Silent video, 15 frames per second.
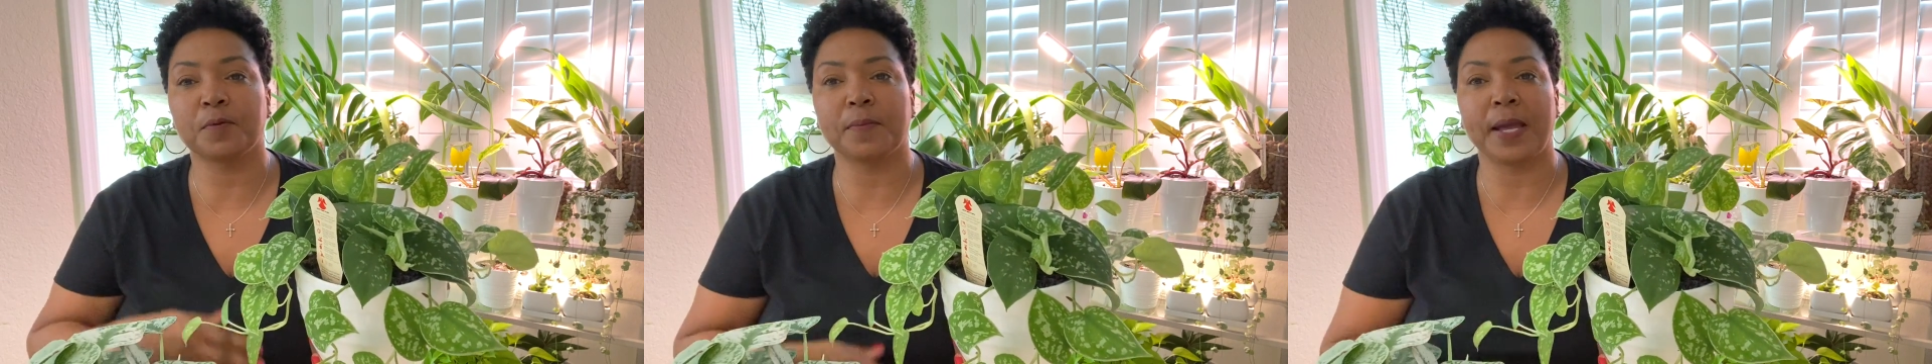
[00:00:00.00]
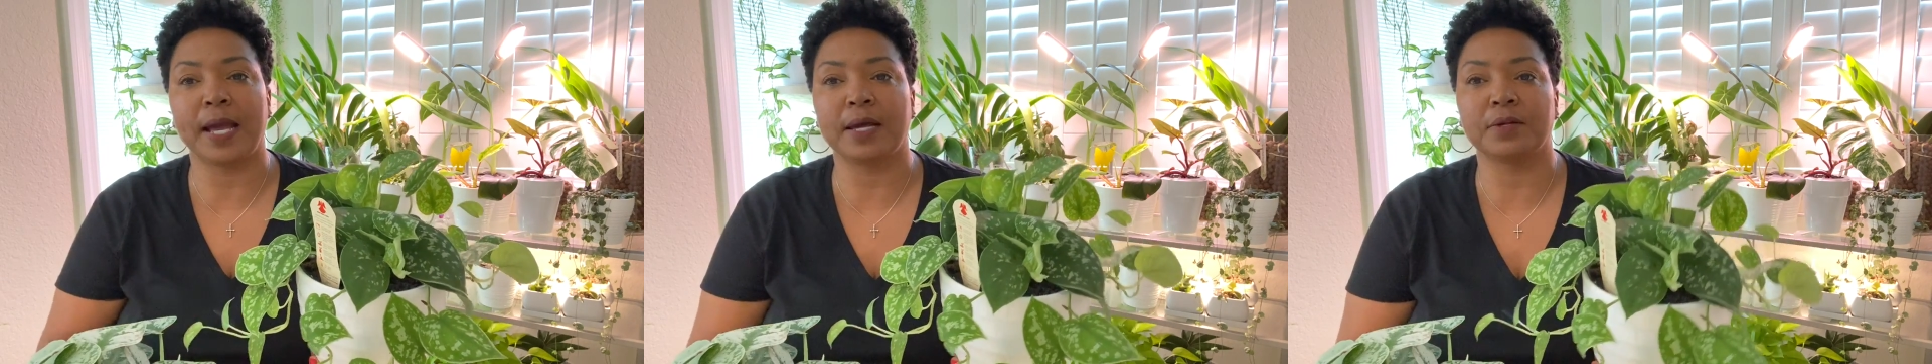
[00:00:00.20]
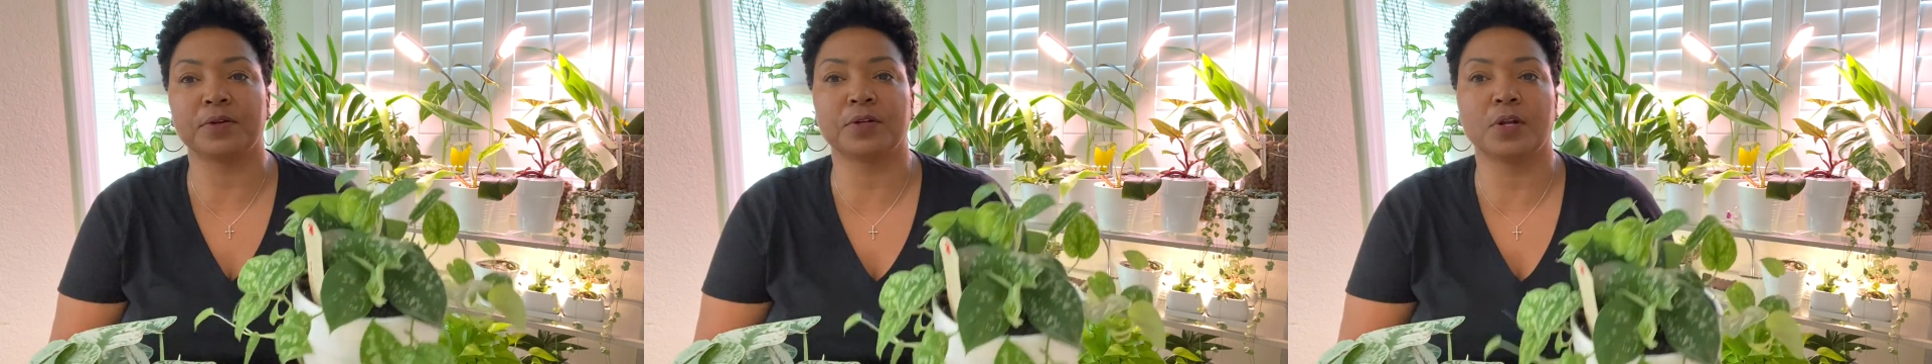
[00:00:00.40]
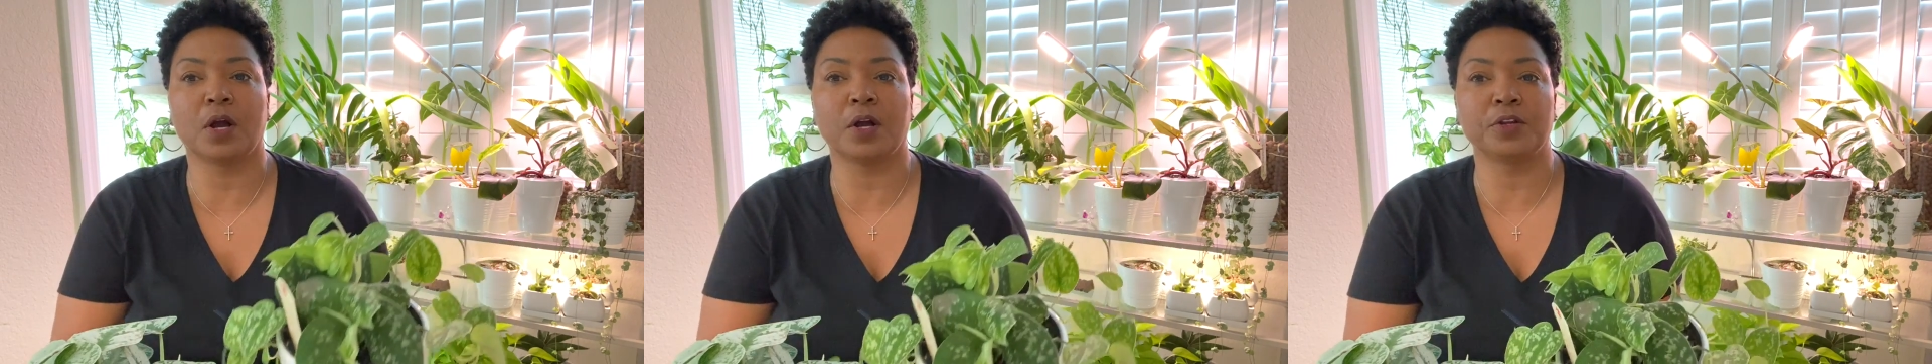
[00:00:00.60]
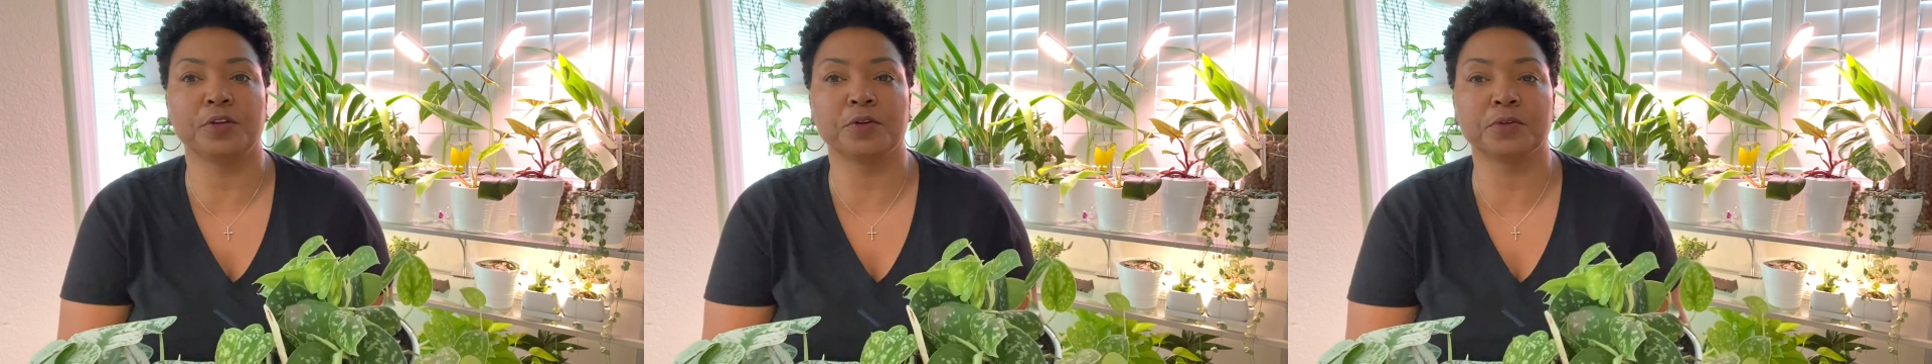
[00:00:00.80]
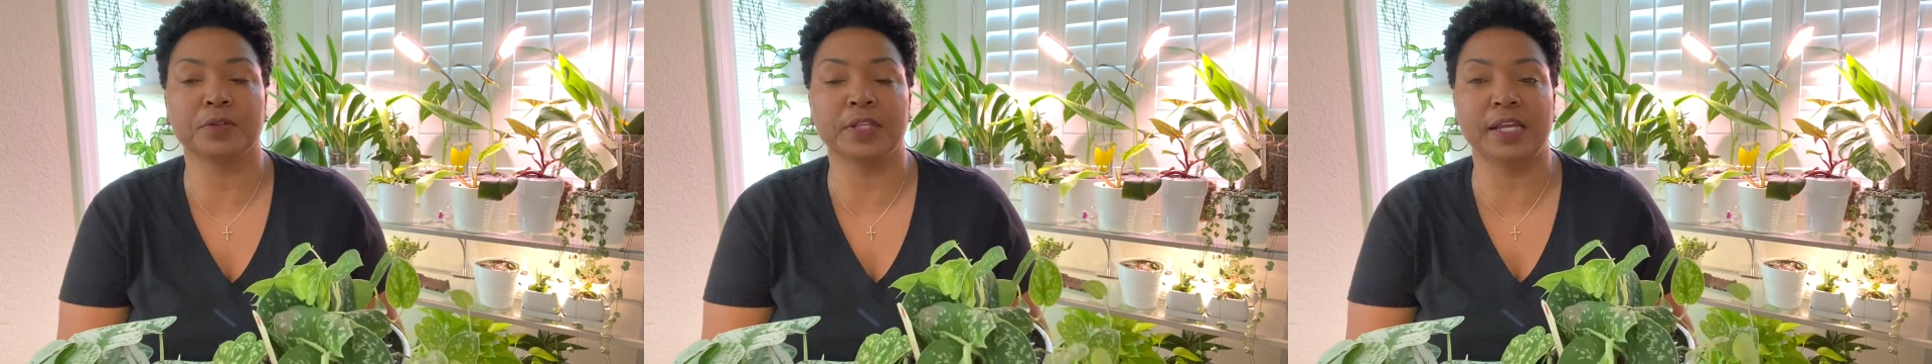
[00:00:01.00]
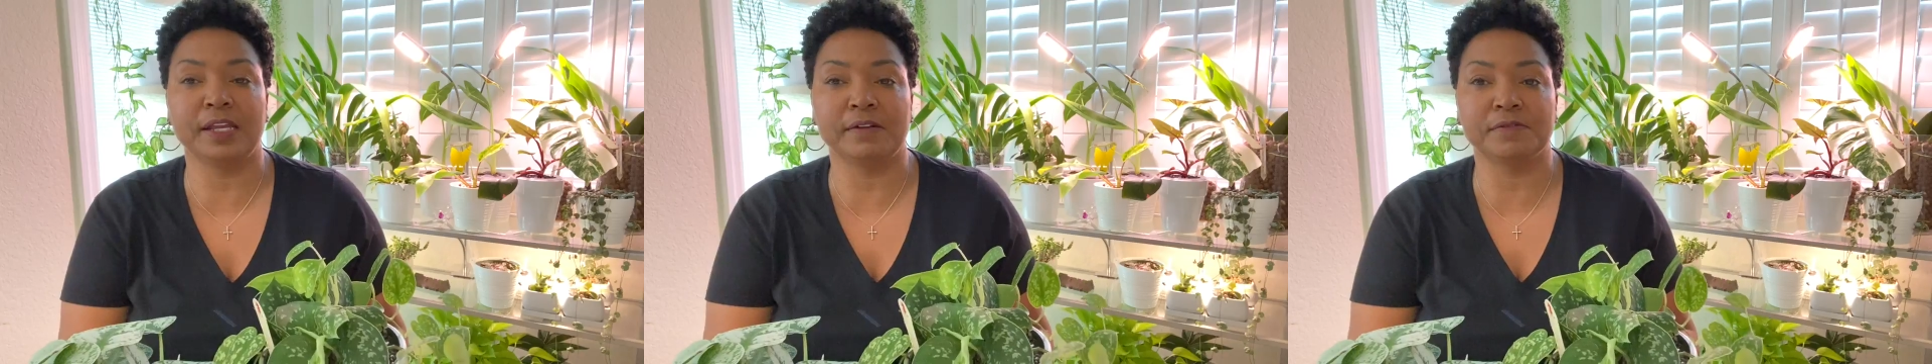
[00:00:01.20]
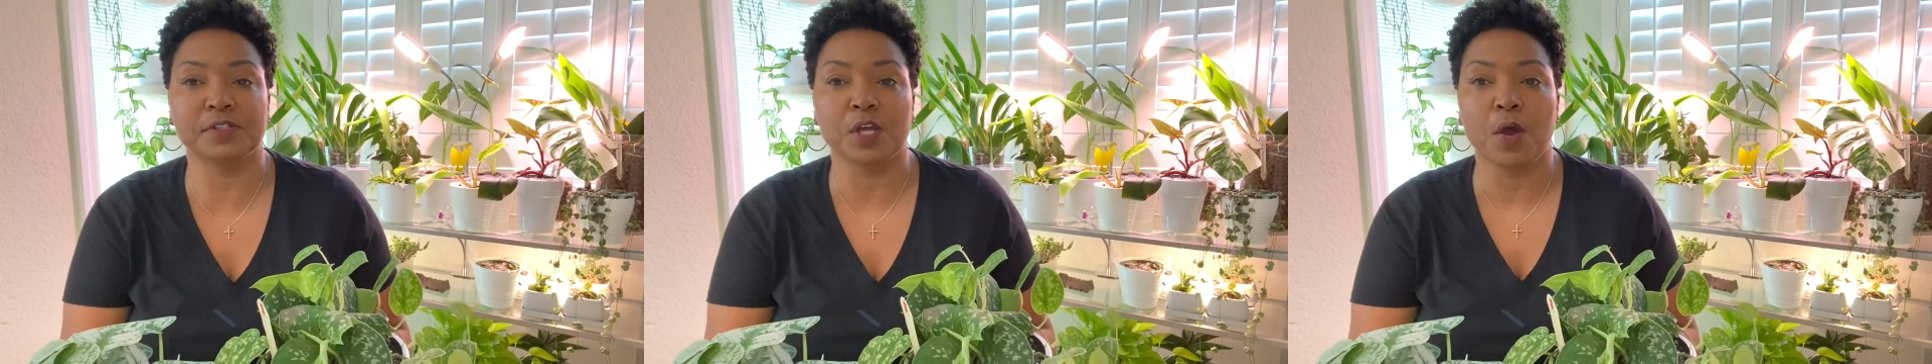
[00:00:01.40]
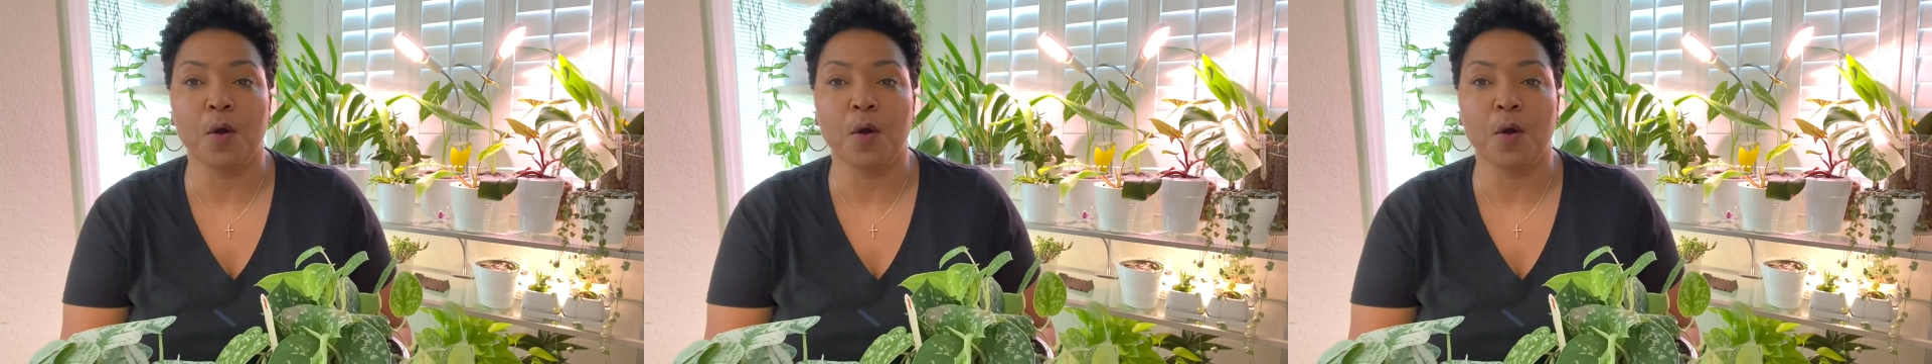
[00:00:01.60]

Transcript: pattern on your leaves